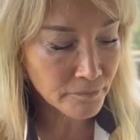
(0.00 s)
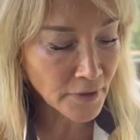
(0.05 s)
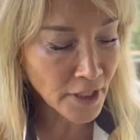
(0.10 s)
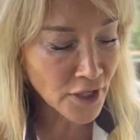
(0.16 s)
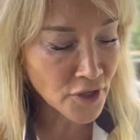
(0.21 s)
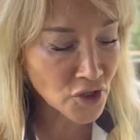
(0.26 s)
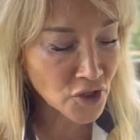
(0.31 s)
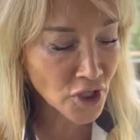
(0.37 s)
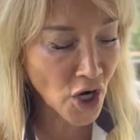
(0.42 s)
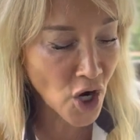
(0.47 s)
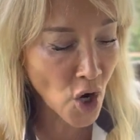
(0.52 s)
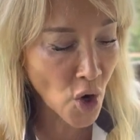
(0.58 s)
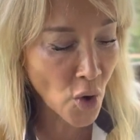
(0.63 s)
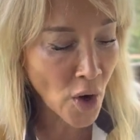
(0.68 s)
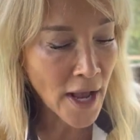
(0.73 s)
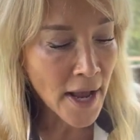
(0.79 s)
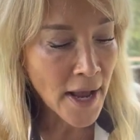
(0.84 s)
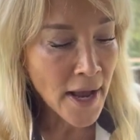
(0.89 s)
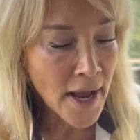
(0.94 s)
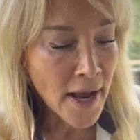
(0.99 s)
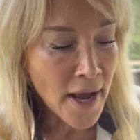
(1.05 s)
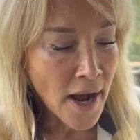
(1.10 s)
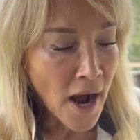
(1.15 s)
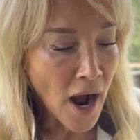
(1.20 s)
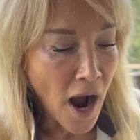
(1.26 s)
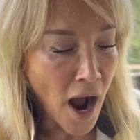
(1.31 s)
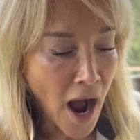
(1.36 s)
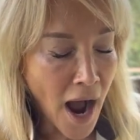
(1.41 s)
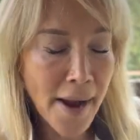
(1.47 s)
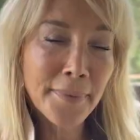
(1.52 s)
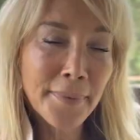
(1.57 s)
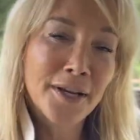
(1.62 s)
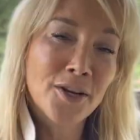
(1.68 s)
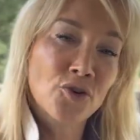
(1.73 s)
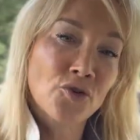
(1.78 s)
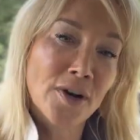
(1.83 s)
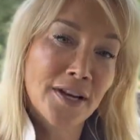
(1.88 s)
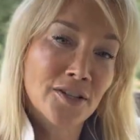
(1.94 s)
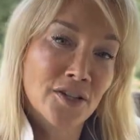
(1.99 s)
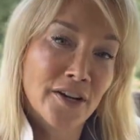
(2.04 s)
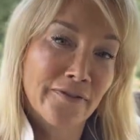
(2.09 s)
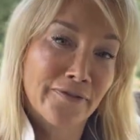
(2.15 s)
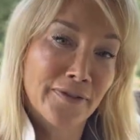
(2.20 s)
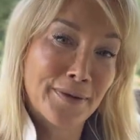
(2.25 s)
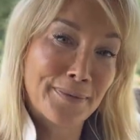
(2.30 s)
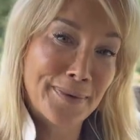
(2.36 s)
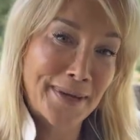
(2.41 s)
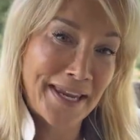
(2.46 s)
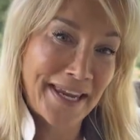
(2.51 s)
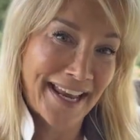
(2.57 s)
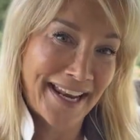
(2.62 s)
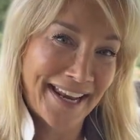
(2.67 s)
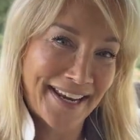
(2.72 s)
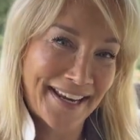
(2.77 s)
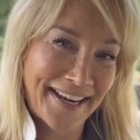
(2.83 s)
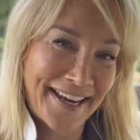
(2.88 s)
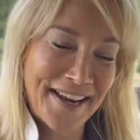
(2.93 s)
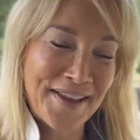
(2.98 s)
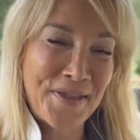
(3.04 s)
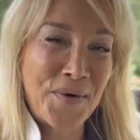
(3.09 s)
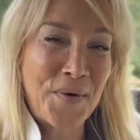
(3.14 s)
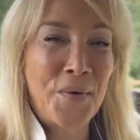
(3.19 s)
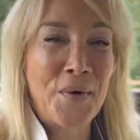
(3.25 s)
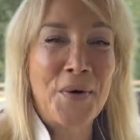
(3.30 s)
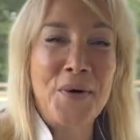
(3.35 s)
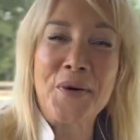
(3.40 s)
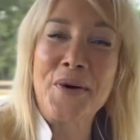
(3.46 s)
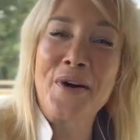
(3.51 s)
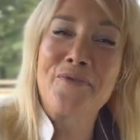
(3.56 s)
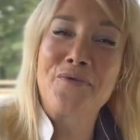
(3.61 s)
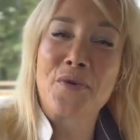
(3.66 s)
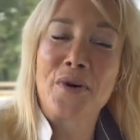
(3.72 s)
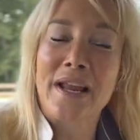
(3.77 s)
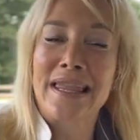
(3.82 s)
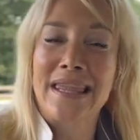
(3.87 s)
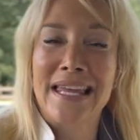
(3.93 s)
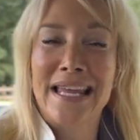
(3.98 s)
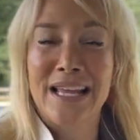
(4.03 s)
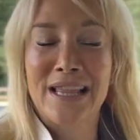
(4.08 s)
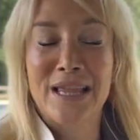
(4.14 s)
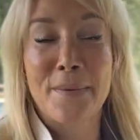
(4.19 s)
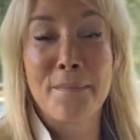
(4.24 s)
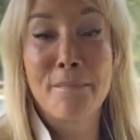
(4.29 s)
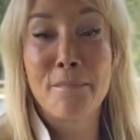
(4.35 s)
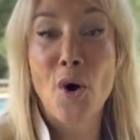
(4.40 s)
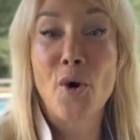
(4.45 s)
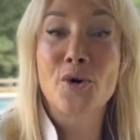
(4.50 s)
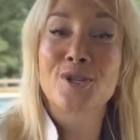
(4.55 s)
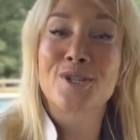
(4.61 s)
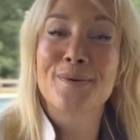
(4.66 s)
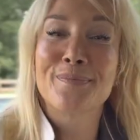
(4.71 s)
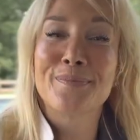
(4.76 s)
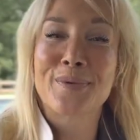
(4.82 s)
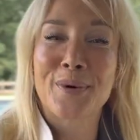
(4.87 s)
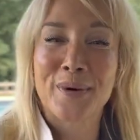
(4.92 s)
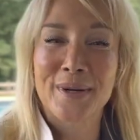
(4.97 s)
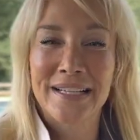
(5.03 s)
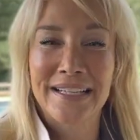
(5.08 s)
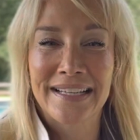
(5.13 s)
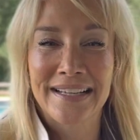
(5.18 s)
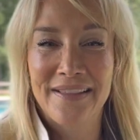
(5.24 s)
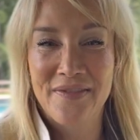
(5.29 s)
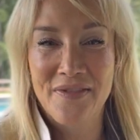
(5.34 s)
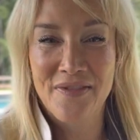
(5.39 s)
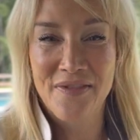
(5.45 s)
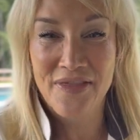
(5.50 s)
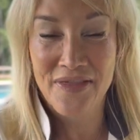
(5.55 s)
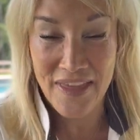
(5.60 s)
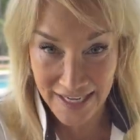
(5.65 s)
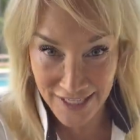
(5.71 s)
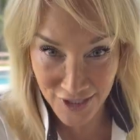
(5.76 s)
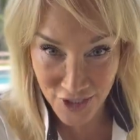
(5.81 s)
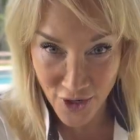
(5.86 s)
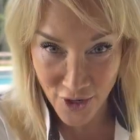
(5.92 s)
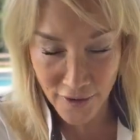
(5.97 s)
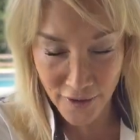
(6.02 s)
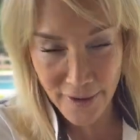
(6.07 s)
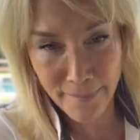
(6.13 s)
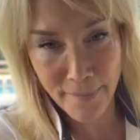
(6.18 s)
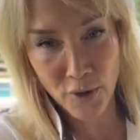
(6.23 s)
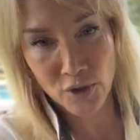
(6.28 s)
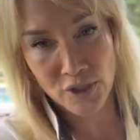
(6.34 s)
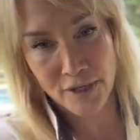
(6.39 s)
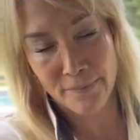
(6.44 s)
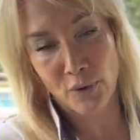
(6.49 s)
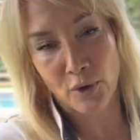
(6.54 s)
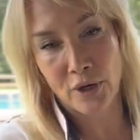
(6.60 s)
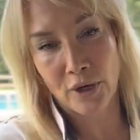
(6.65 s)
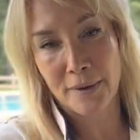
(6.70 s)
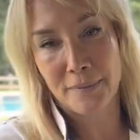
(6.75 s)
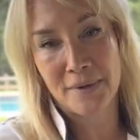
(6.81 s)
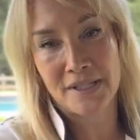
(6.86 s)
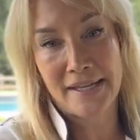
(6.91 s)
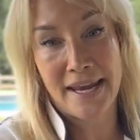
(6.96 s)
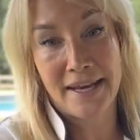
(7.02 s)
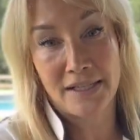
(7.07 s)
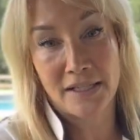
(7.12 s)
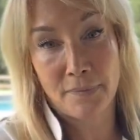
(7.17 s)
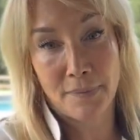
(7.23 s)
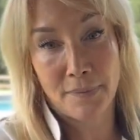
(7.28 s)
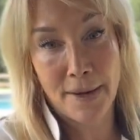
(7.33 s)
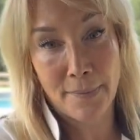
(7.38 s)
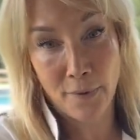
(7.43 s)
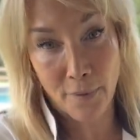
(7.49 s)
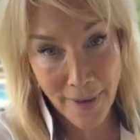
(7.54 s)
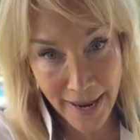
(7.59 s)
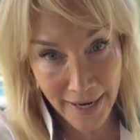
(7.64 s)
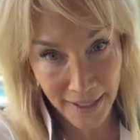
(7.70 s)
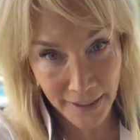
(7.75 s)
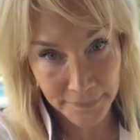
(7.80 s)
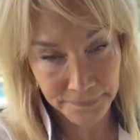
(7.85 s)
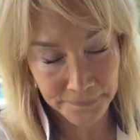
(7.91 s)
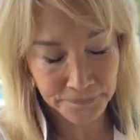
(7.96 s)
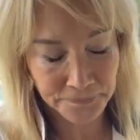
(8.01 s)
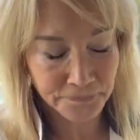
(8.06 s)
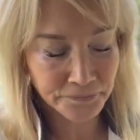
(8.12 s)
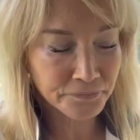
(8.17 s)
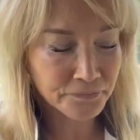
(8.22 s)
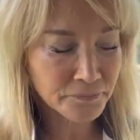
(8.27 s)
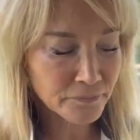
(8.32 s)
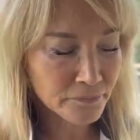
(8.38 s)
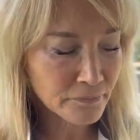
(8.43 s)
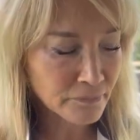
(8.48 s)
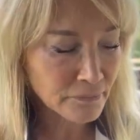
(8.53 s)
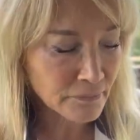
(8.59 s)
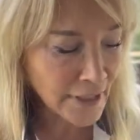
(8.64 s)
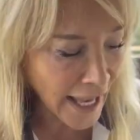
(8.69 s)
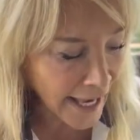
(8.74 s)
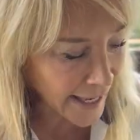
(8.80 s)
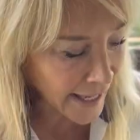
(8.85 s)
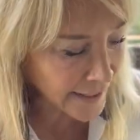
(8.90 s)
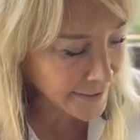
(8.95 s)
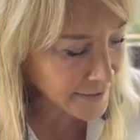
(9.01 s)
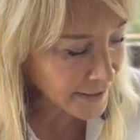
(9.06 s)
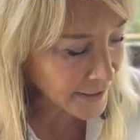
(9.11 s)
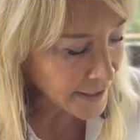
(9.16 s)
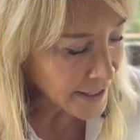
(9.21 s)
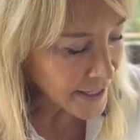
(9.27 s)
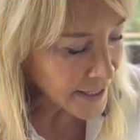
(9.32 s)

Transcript: So I'm going to try to start from the beginning in the order of what I think the most important things are, the most important mistakes that people make. And